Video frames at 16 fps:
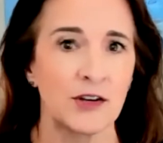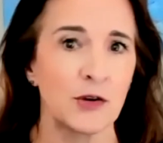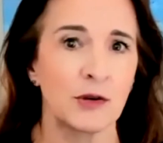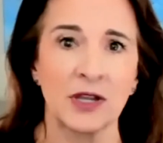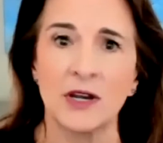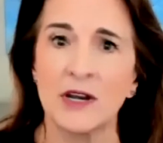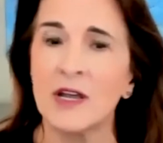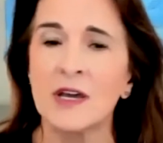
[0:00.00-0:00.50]
You
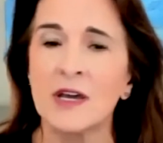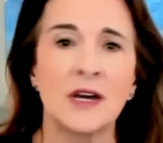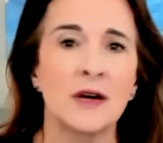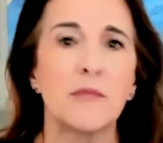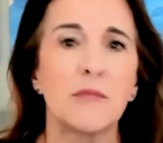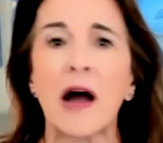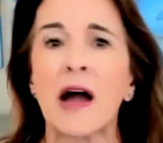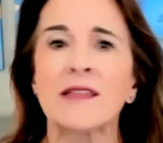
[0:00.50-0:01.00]
can
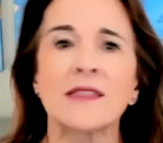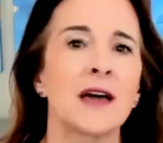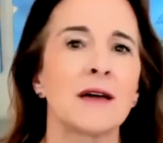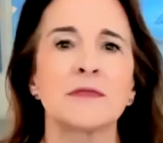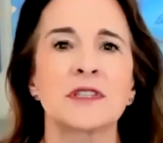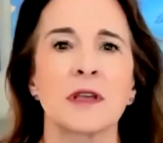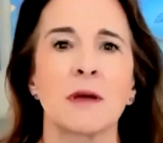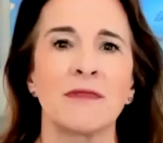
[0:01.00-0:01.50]
buy
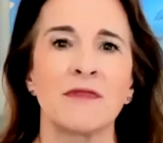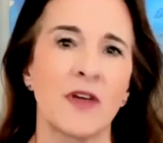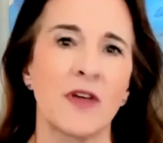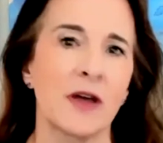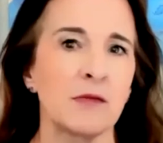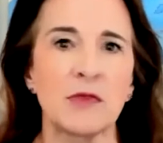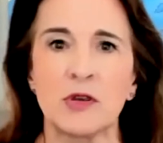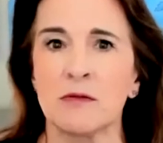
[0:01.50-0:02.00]
them. Some of
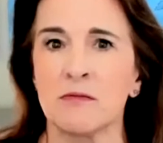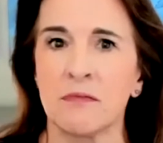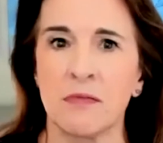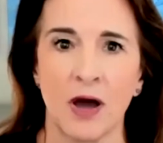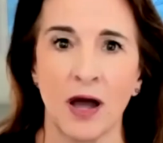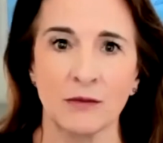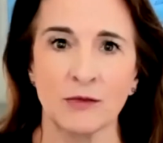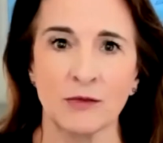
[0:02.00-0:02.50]
them you,
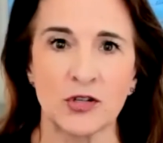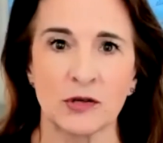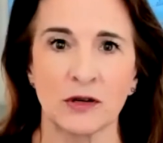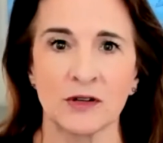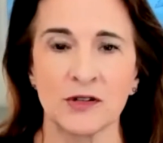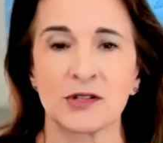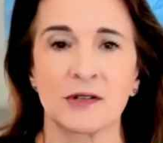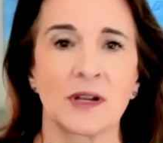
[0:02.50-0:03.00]
I'm
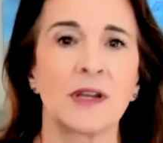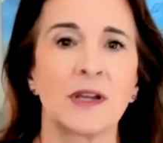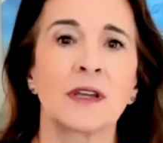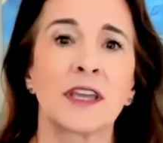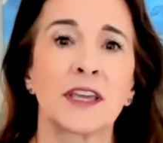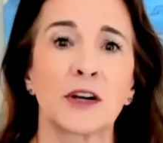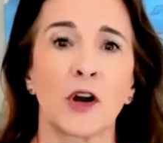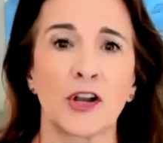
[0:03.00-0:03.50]
sure,
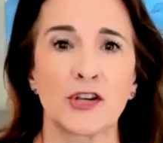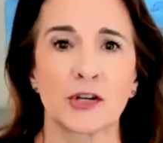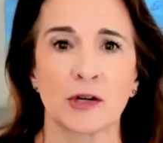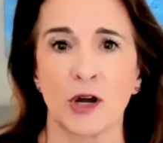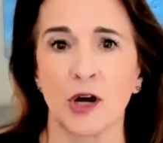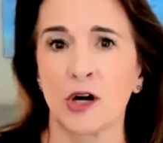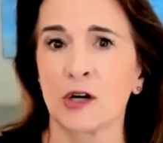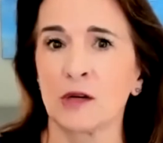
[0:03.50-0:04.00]
get on
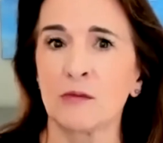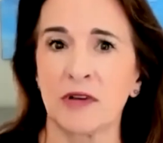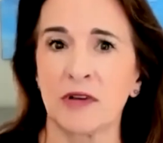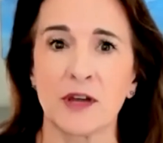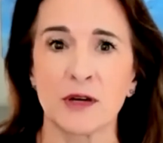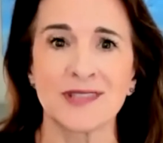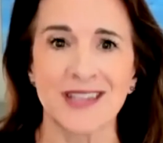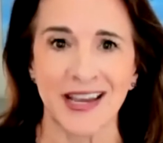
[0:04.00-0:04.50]
your own, but
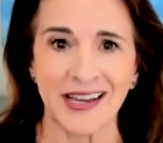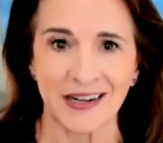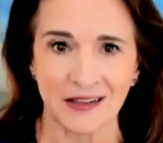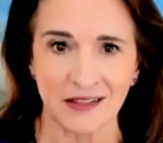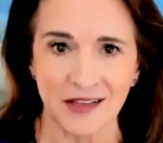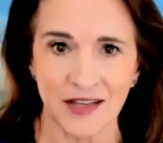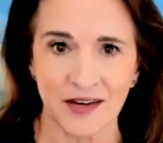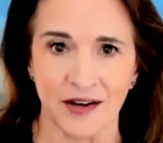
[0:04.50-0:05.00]
those
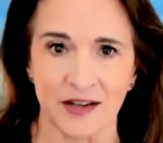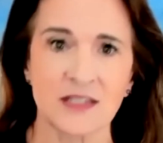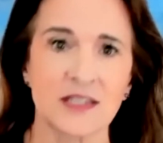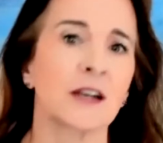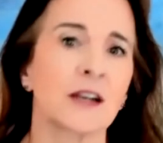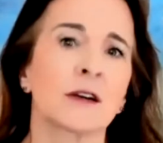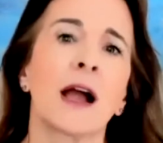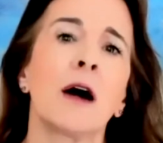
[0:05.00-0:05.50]
analytics
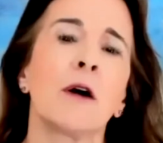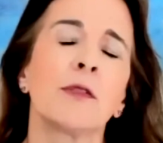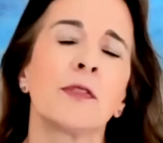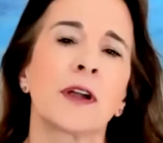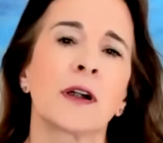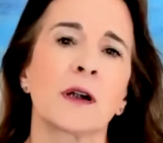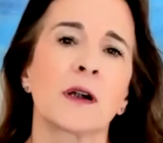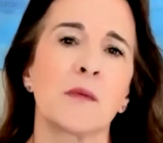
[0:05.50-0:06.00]
that are out
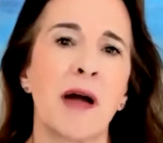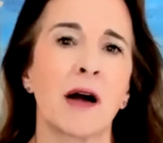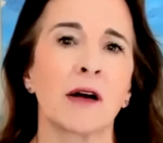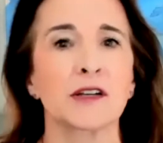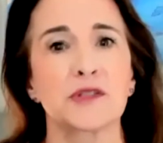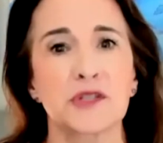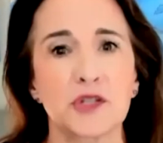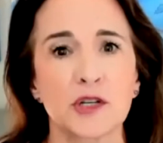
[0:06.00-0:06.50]
there
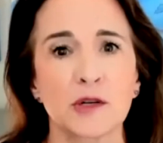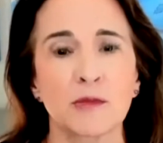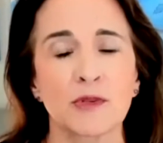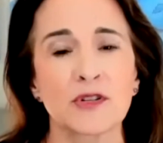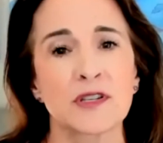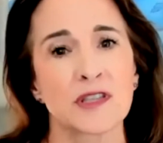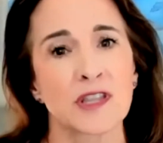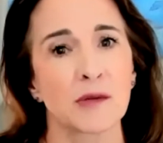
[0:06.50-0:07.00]
about
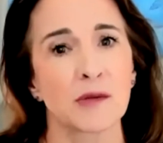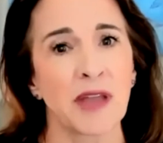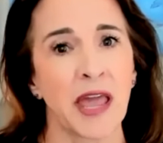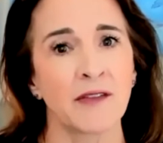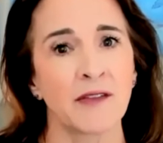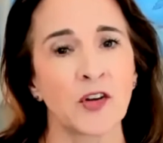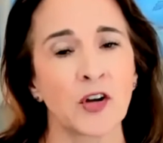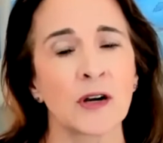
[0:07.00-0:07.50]
consumers and their
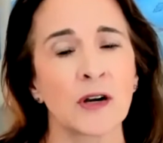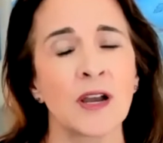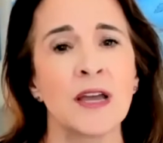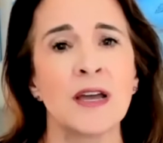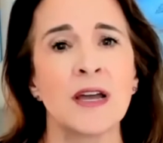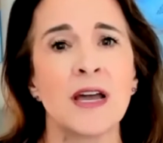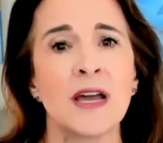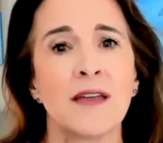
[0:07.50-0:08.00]
behavior.
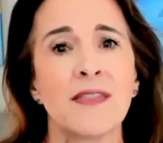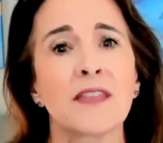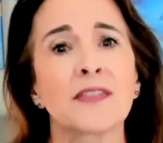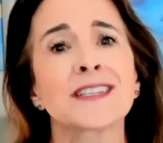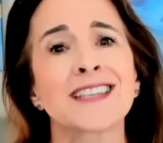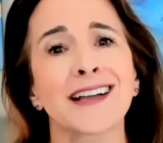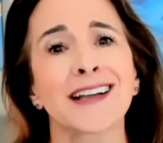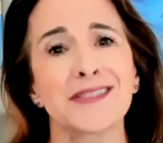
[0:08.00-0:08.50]
And then
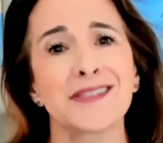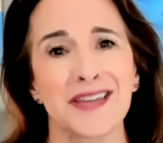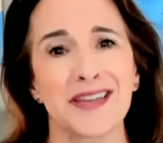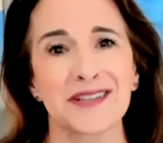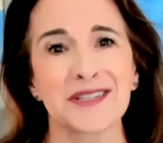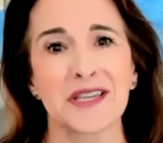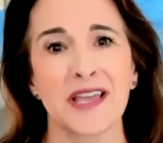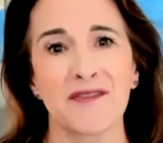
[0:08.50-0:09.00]
the second
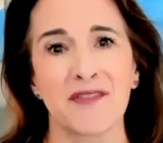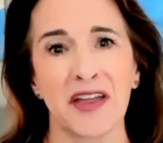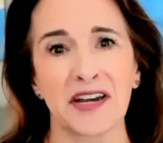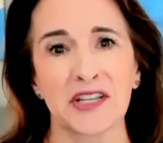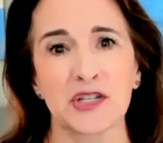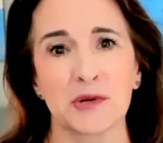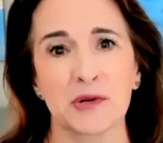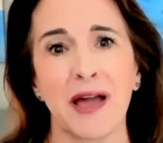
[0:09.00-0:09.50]
thing is the
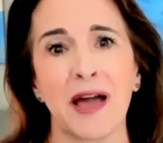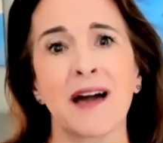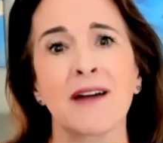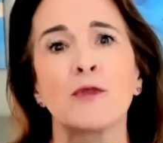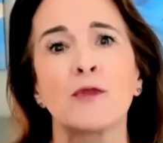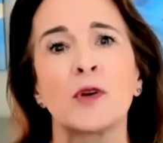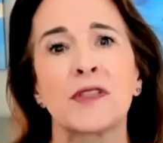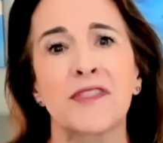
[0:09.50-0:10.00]
advantage you
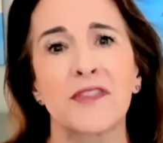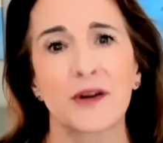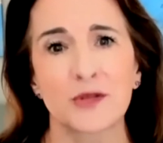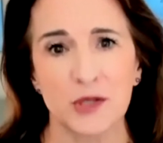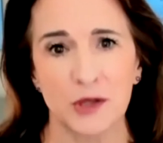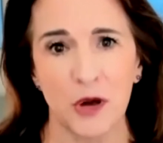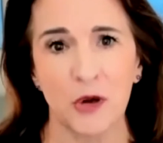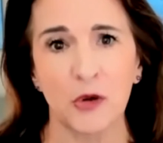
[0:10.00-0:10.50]
have with
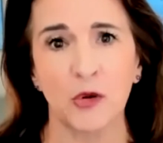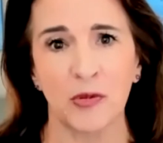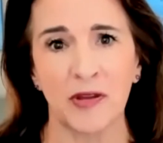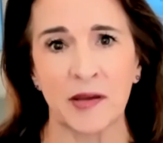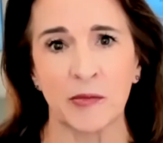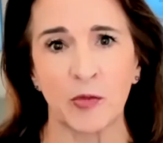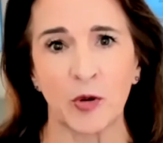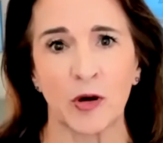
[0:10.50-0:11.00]
those local
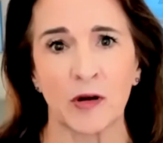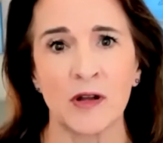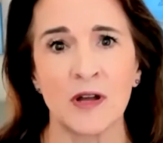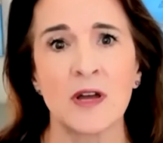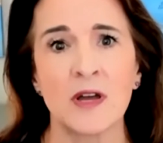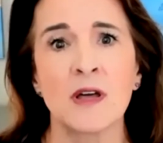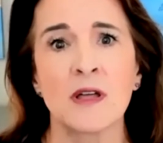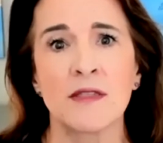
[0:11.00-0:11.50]
people
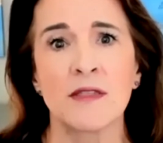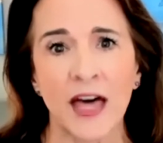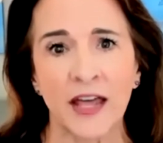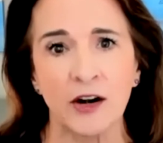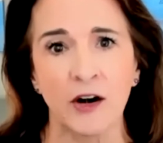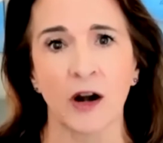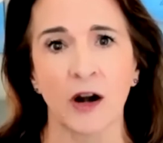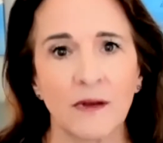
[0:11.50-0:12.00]

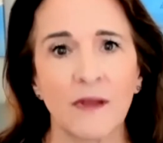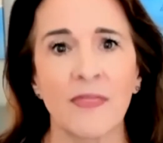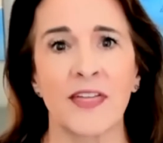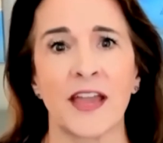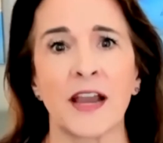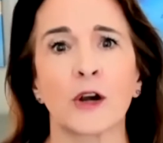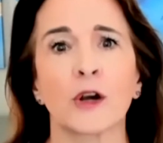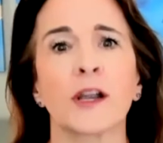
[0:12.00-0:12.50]
that are
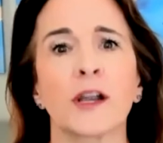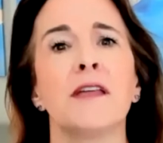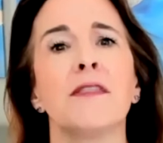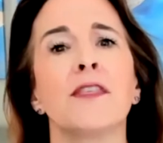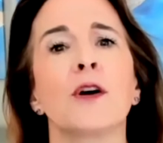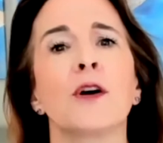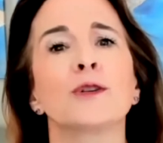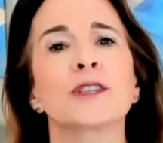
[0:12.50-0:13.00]
there
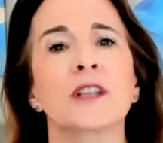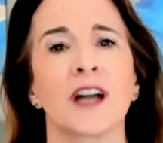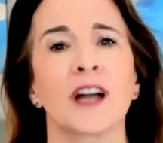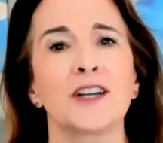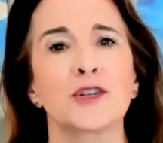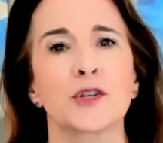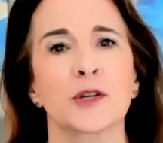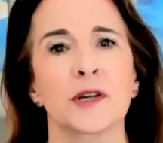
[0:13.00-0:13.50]
in those
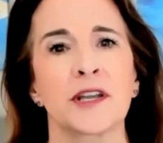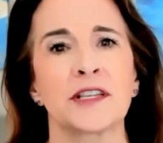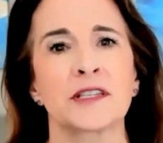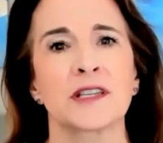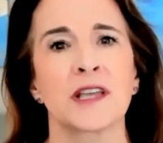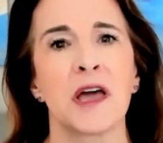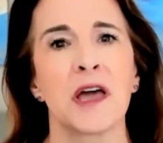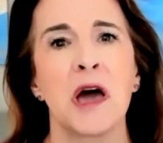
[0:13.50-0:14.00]

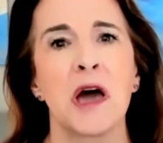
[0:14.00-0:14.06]
countries.